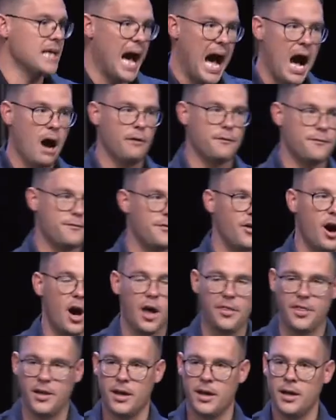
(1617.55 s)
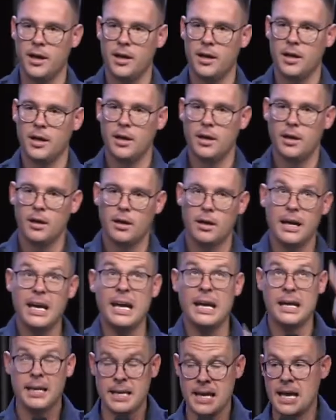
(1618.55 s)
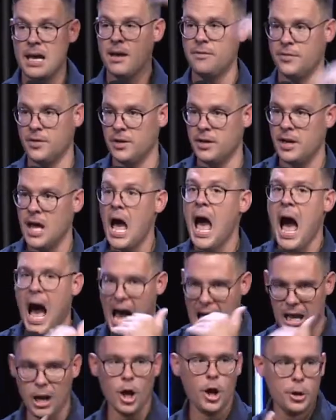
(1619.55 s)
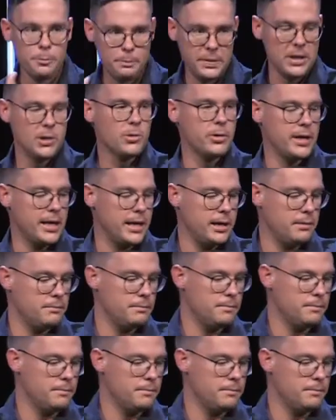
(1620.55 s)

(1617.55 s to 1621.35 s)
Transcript: Our Father in heaven, hallowed be your name.